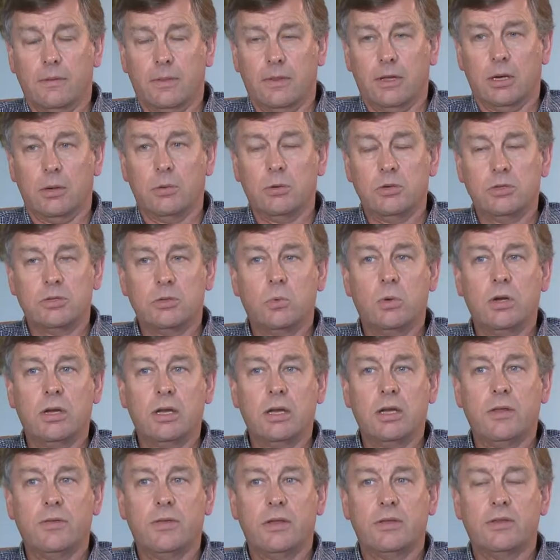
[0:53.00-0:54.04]
I was
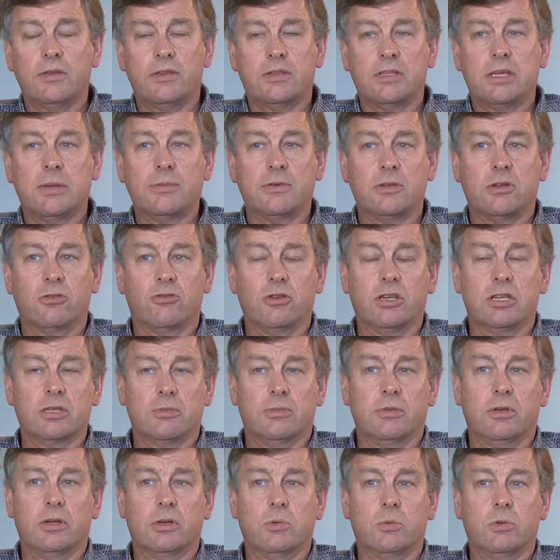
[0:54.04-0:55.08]
aware that the stem cell
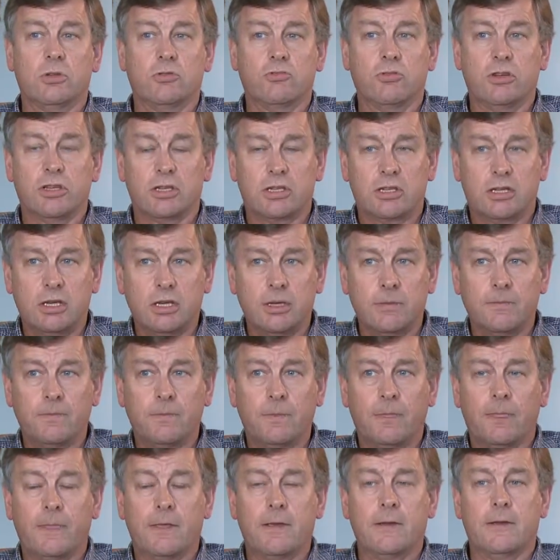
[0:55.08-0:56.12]
transplant was risky.
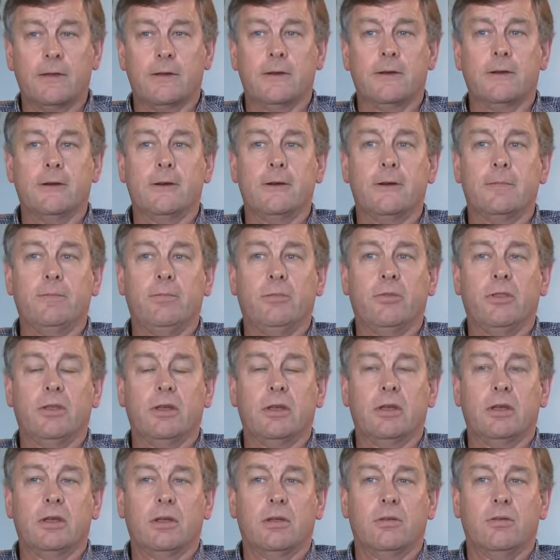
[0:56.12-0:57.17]

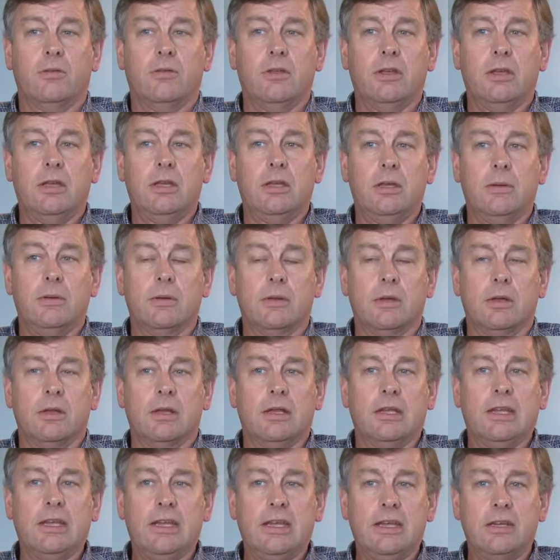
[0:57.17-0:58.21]
The
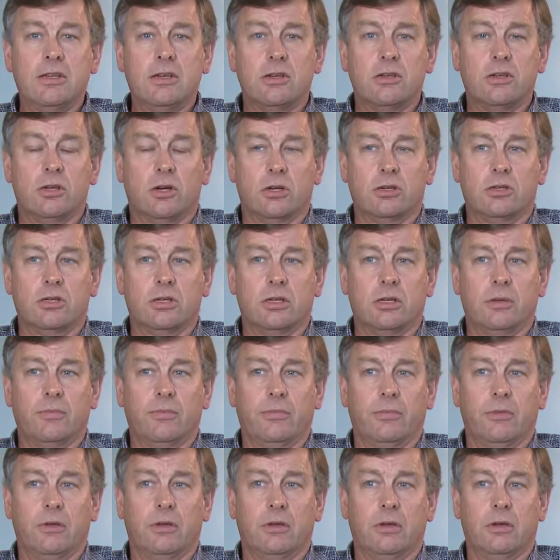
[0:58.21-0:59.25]
lead doctor
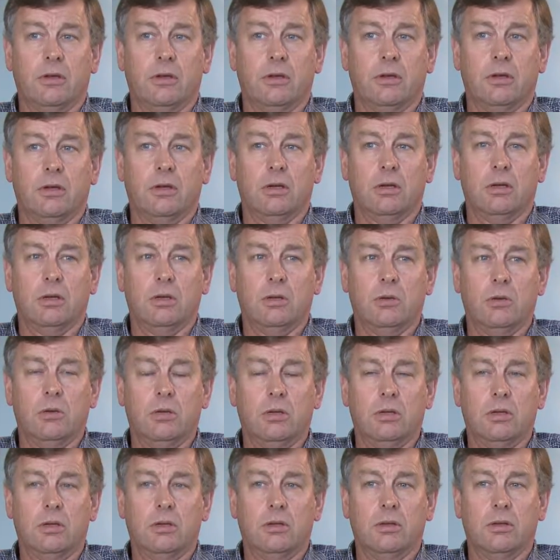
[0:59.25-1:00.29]
who
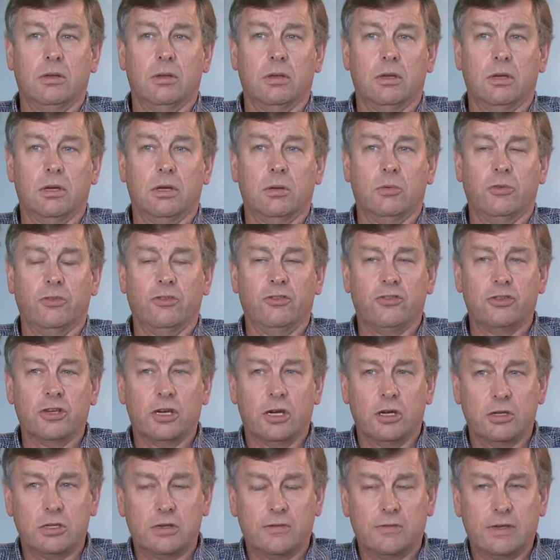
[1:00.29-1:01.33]
was in charge of